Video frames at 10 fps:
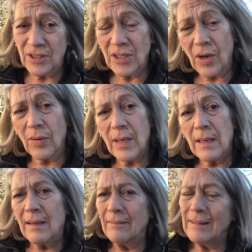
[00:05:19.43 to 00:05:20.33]
So,
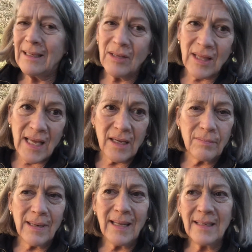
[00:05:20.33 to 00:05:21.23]
well, you think,
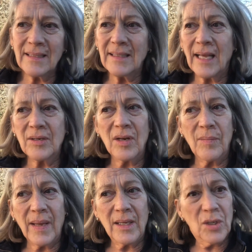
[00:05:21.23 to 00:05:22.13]
well, isn't that going to
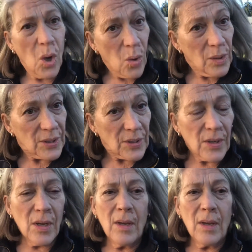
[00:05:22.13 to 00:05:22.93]
make it colder?